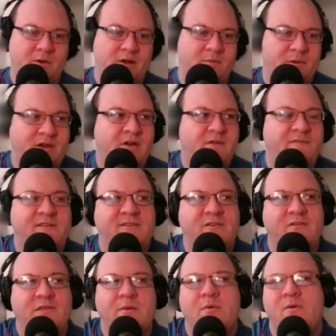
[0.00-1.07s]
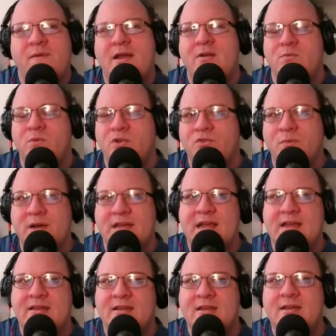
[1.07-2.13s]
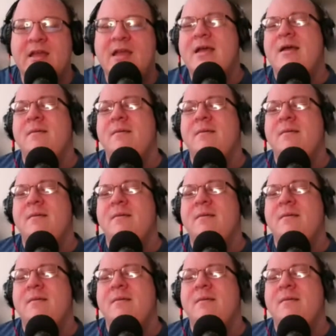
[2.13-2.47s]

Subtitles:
where we know for sure they were around in 120 AD.